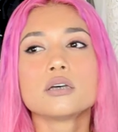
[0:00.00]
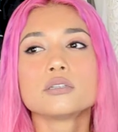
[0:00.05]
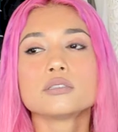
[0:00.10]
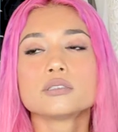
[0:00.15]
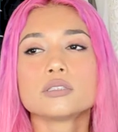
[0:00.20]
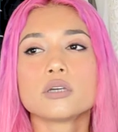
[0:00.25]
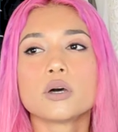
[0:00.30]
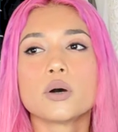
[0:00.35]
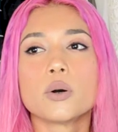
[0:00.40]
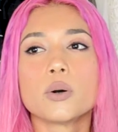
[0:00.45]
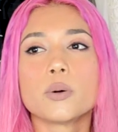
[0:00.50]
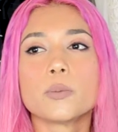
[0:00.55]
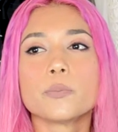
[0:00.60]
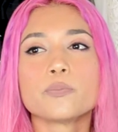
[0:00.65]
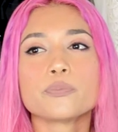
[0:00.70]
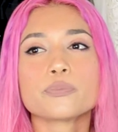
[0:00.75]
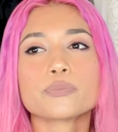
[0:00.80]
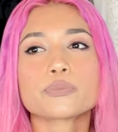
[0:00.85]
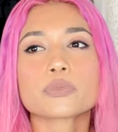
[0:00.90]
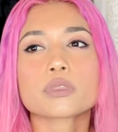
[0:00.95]

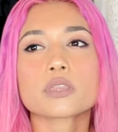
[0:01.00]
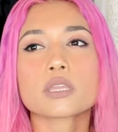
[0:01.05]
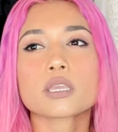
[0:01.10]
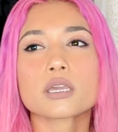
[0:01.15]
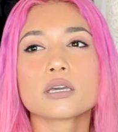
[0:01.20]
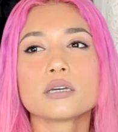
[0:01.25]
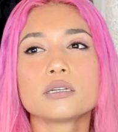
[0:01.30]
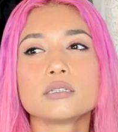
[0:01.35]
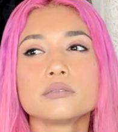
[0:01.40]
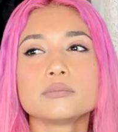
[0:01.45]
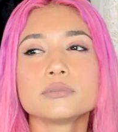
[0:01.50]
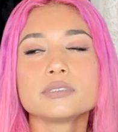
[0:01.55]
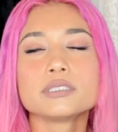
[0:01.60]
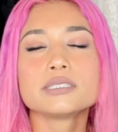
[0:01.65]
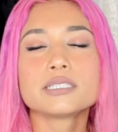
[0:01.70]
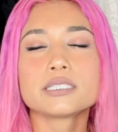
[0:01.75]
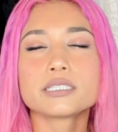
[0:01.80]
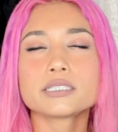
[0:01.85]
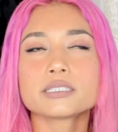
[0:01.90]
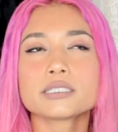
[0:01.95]
So
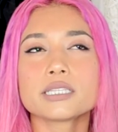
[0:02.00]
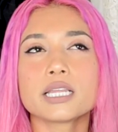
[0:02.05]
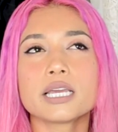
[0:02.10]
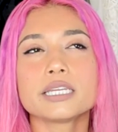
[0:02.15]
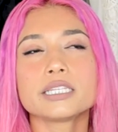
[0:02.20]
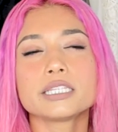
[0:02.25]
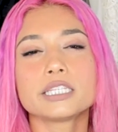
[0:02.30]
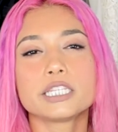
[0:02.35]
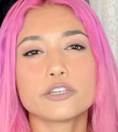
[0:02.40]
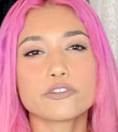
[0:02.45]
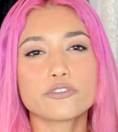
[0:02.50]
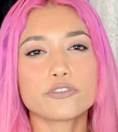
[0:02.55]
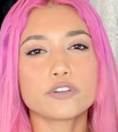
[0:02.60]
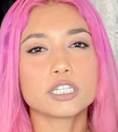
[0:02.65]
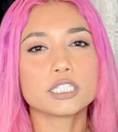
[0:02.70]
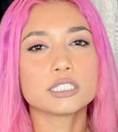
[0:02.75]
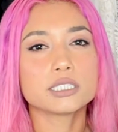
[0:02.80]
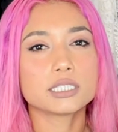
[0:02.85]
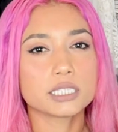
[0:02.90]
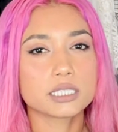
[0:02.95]
there's like
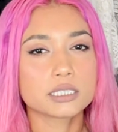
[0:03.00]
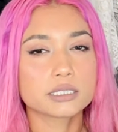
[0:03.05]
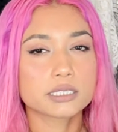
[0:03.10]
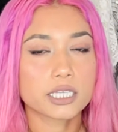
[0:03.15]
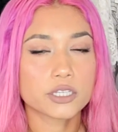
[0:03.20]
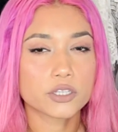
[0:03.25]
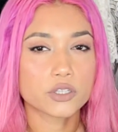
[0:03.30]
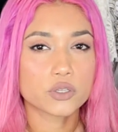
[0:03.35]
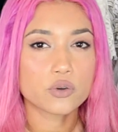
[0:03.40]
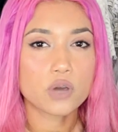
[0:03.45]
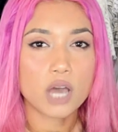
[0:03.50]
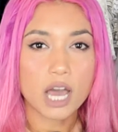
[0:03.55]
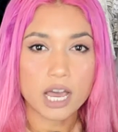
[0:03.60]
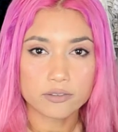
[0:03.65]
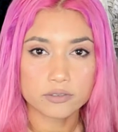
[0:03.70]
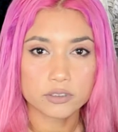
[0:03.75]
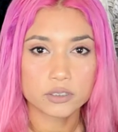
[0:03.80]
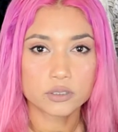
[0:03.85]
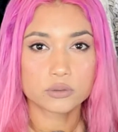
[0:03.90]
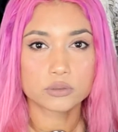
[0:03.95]
different things that you
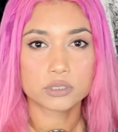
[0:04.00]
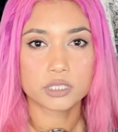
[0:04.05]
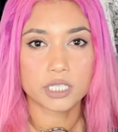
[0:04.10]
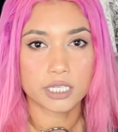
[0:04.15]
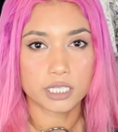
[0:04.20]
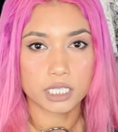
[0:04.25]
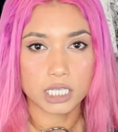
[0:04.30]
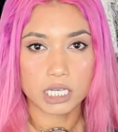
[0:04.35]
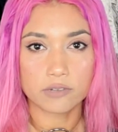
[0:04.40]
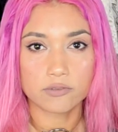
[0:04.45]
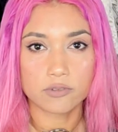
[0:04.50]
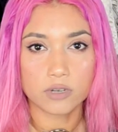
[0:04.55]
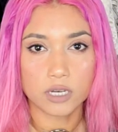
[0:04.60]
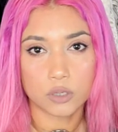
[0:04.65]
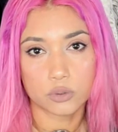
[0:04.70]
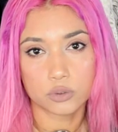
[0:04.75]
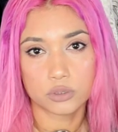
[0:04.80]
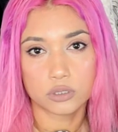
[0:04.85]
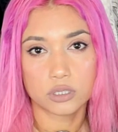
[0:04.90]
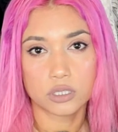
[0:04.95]
have to think
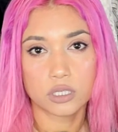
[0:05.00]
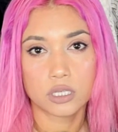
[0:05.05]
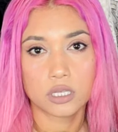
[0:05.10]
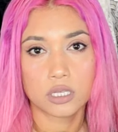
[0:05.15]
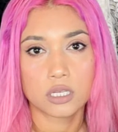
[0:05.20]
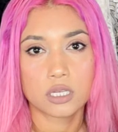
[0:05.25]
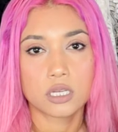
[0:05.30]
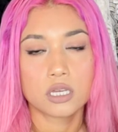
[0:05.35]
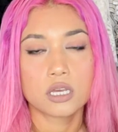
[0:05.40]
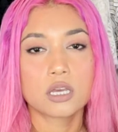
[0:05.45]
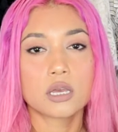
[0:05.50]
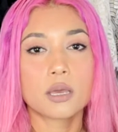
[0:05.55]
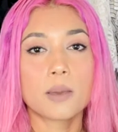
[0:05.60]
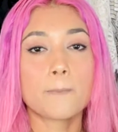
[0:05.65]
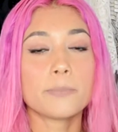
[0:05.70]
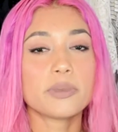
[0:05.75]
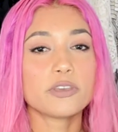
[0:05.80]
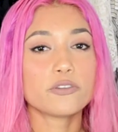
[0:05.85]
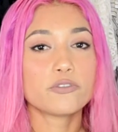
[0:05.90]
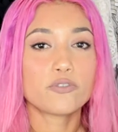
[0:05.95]
about
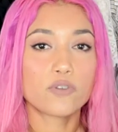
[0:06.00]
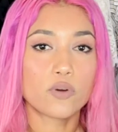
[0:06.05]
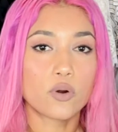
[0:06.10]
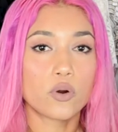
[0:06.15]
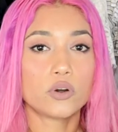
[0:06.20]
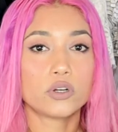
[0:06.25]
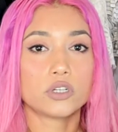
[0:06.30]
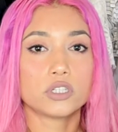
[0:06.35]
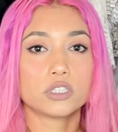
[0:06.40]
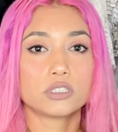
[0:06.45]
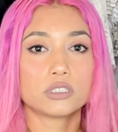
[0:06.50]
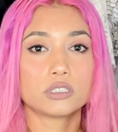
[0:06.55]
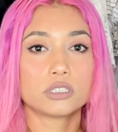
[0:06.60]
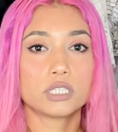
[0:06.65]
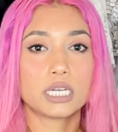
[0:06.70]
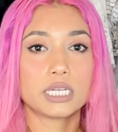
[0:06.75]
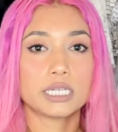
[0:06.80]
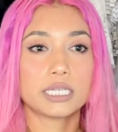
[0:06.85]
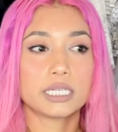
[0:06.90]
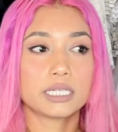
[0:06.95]
before
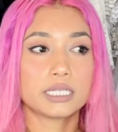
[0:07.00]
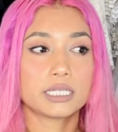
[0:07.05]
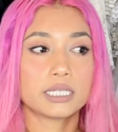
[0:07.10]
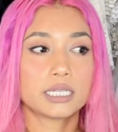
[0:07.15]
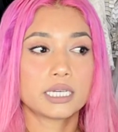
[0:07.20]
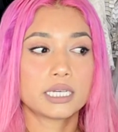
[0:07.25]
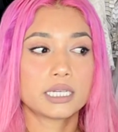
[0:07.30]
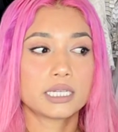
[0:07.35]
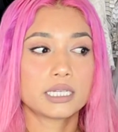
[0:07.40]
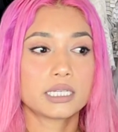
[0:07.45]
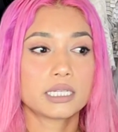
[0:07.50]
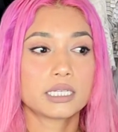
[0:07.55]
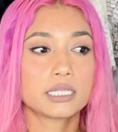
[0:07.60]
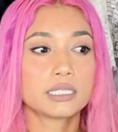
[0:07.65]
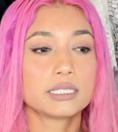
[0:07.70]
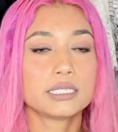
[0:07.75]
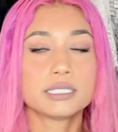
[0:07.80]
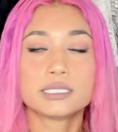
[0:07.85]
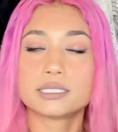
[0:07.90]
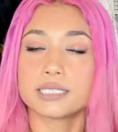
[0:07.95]

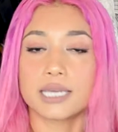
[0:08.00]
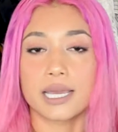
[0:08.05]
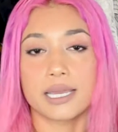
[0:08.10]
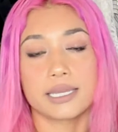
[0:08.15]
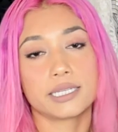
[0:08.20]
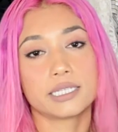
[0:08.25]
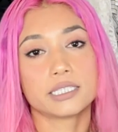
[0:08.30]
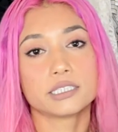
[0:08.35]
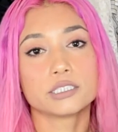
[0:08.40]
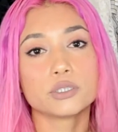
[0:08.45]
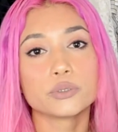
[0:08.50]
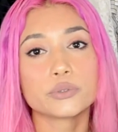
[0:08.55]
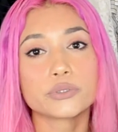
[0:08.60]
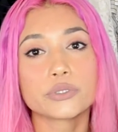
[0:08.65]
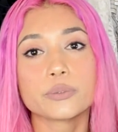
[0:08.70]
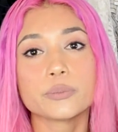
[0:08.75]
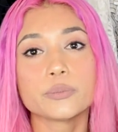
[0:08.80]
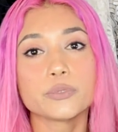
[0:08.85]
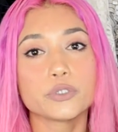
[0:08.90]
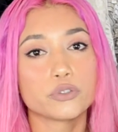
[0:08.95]
deciding to
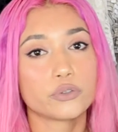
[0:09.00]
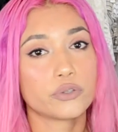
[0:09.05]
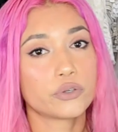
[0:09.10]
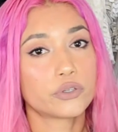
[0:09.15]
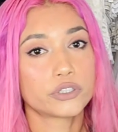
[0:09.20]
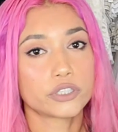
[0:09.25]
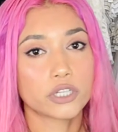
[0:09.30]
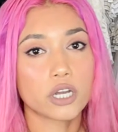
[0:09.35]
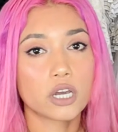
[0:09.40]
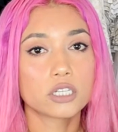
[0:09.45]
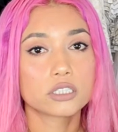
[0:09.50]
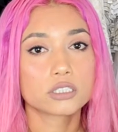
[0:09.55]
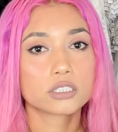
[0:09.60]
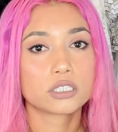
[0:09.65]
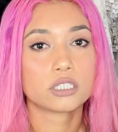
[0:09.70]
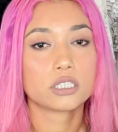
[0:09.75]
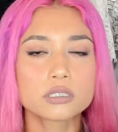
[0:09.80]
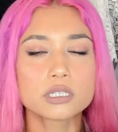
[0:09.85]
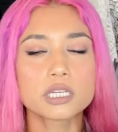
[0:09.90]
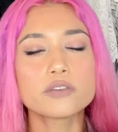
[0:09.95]
commute or not.
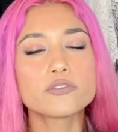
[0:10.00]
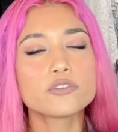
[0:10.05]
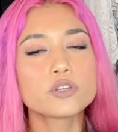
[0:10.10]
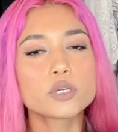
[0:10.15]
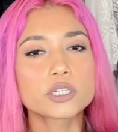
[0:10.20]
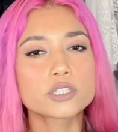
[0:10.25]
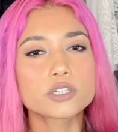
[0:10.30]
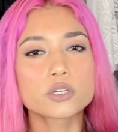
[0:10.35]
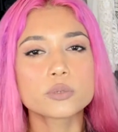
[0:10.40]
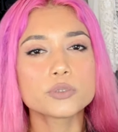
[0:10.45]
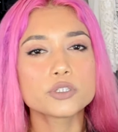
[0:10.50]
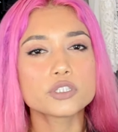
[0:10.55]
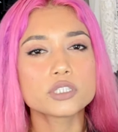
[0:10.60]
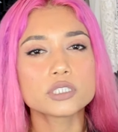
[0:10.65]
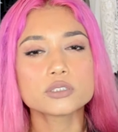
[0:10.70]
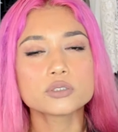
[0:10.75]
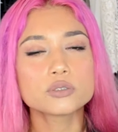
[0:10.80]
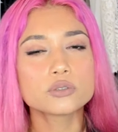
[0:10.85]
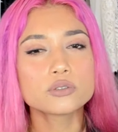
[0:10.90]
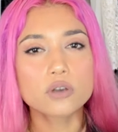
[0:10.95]
If you're
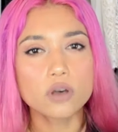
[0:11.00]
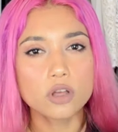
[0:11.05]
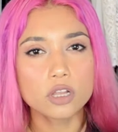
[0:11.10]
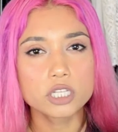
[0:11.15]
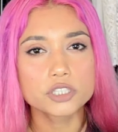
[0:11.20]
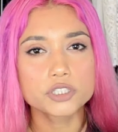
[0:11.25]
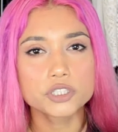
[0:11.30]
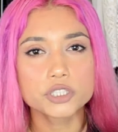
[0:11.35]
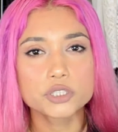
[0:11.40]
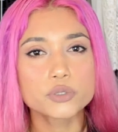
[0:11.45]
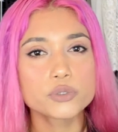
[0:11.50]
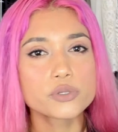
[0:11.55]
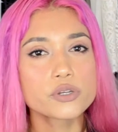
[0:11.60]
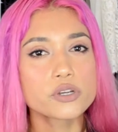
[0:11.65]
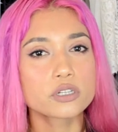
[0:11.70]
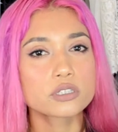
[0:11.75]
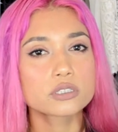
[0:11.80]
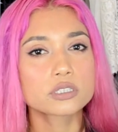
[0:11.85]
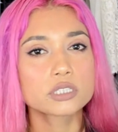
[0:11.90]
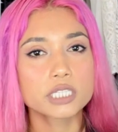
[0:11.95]
commuting to college in New
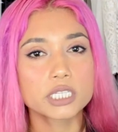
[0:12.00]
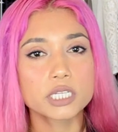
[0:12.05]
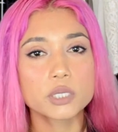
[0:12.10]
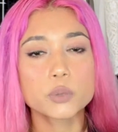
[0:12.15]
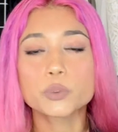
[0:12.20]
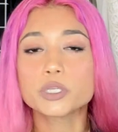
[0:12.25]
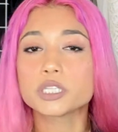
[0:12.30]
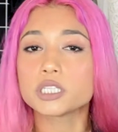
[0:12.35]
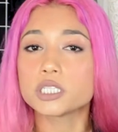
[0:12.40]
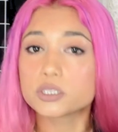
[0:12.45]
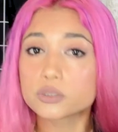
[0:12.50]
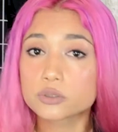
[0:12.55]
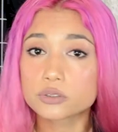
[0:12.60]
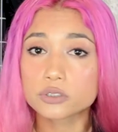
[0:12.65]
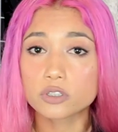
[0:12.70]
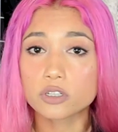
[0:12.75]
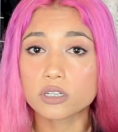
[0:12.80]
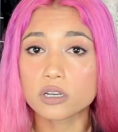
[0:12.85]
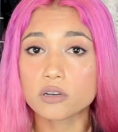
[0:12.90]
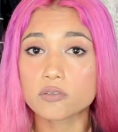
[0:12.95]
York City, we need to
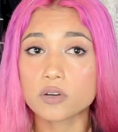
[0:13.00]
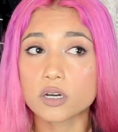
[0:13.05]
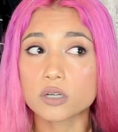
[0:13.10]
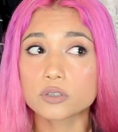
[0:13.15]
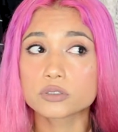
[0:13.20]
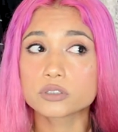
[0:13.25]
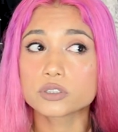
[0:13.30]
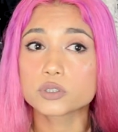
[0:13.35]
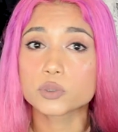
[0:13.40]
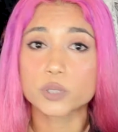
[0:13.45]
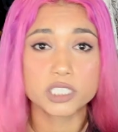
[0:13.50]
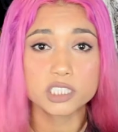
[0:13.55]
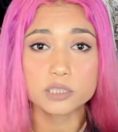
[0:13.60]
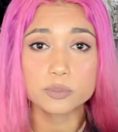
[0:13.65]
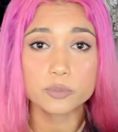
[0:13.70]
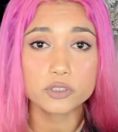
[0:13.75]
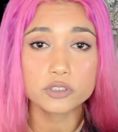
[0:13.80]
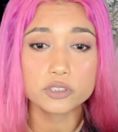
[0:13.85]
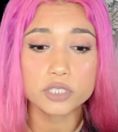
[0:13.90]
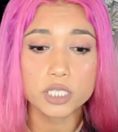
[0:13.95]
talk about
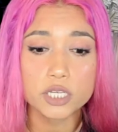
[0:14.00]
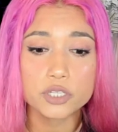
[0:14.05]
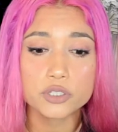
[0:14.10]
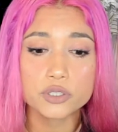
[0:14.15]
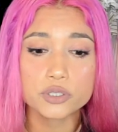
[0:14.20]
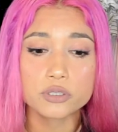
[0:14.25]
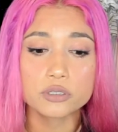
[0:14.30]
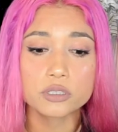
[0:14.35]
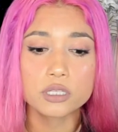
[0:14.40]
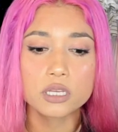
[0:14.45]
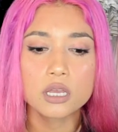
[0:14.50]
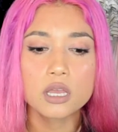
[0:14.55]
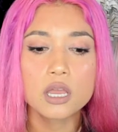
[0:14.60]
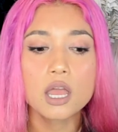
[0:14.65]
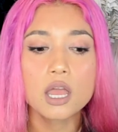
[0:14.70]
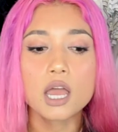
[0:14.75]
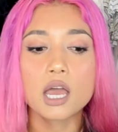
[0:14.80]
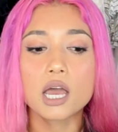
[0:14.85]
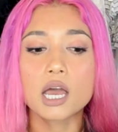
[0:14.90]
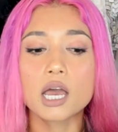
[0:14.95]
transportation,
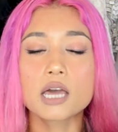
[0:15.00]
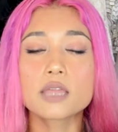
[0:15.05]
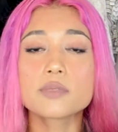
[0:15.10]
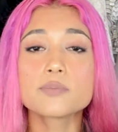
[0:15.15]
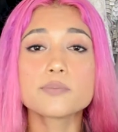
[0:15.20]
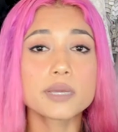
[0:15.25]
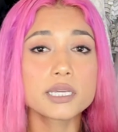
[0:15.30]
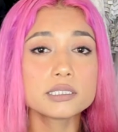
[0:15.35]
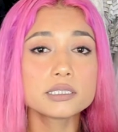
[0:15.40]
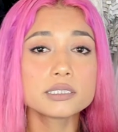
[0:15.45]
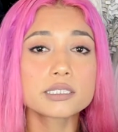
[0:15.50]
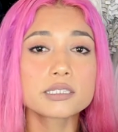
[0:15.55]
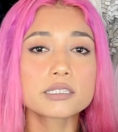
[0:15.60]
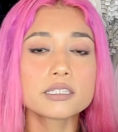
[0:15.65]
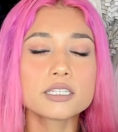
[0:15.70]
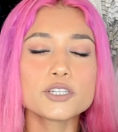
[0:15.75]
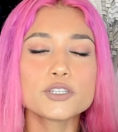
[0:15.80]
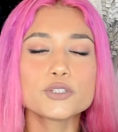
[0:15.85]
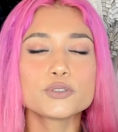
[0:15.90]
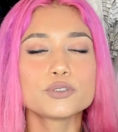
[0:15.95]
and
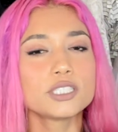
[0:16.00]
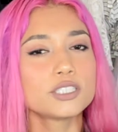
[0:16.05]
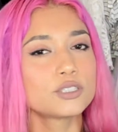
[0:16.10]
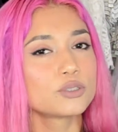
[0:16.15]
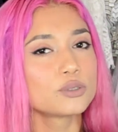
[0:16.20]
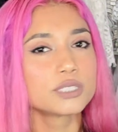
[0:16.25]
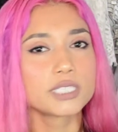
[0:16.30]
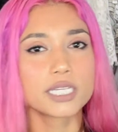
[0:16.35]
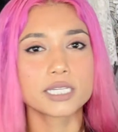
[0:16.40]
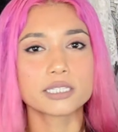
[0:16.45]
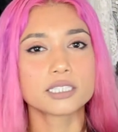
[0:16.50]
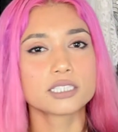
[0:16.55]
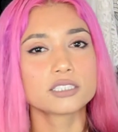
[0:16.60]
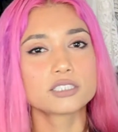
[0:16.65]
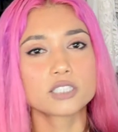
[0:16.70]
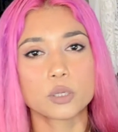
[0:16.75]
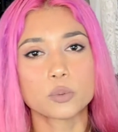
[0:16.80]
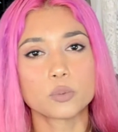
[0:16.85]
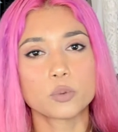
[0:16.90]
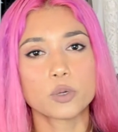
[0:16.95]
basically you need to take the
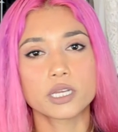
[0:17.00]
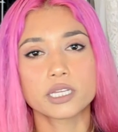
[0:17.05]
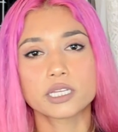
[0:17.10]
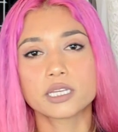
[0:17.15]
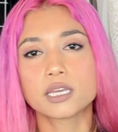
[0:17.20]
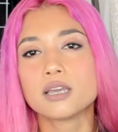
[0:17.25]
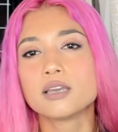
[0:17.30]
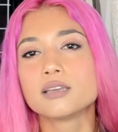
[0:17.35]
subway.